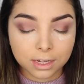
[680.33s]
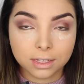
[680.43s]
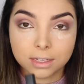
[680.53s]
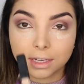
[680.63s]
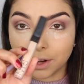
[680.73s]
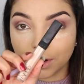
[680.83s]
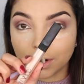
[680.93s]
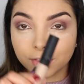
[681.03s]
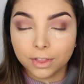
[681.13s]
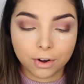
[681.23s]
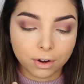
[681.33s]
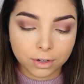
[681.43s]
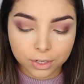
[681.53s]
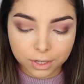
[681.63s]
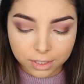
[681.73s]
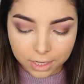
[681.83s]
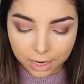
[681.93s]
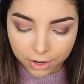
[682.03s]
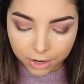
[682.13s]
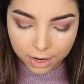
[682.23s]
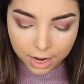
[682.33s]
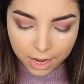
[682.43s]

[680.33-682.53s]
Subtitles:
concealer, the Nars concealer,